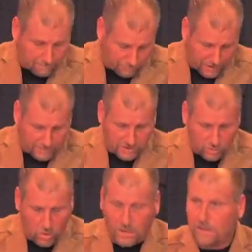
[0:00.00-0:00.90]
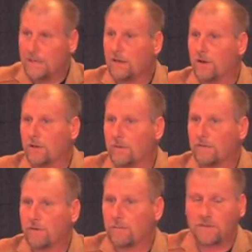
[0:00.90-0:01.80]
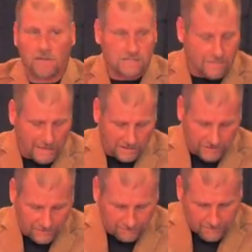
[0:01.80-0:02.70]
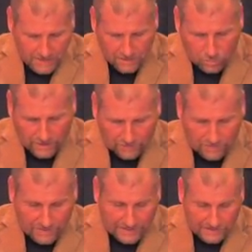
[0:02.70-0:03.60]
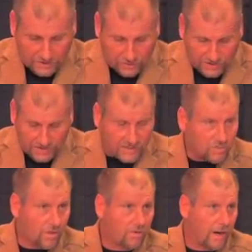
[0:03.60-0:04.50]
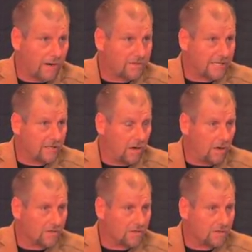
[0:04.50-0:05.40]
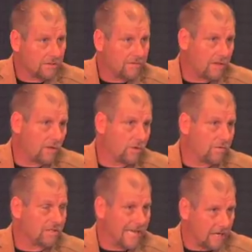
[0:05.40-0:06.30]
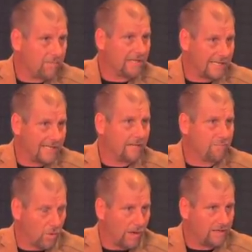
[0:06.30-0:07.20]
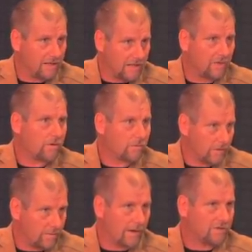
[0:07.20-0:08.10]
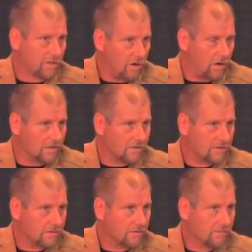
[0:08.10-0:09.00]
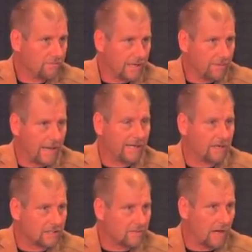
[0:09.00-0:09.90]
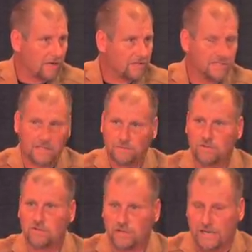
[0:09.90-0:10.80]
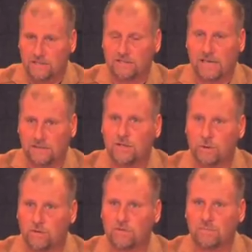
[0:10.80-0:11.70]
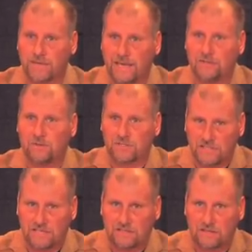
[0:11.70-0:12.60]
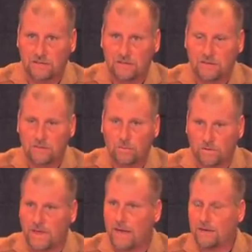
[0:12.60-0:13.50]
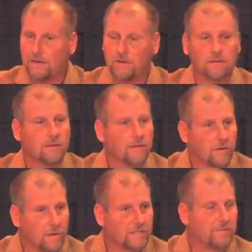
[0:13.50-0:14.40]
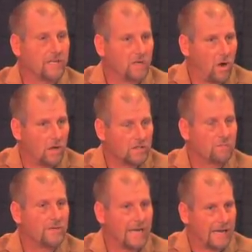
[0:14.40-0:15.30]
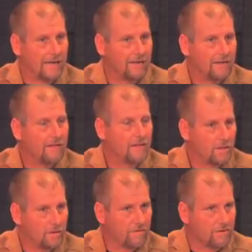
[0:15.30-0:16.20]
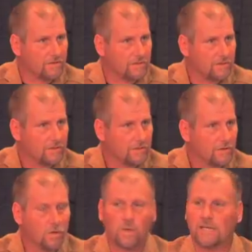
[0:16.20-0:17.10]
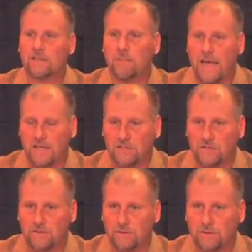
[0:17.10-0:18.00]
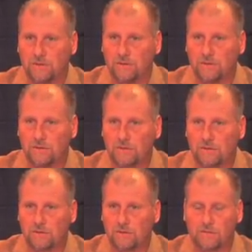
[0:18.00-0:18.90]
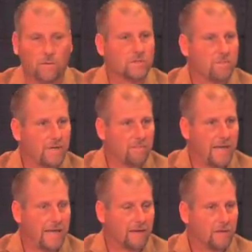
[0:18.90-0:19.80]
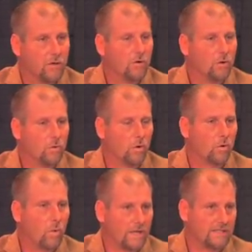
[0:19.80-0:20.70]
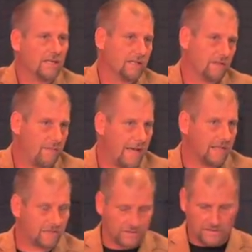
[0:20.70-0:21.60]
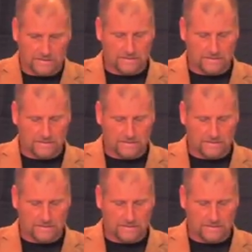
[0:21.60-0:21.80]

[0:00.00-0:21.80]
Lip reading: Premise one, an argument from cosmology. Whatever begins to exist requires a cause. If the universe had a beginning point, then it requires a cause. Big Bang cosmology seems to suggest that the universe began to exist. Well, then there must be a cause behind the universe. Who lit the match? If there was a Big Bang, who or what lit the match?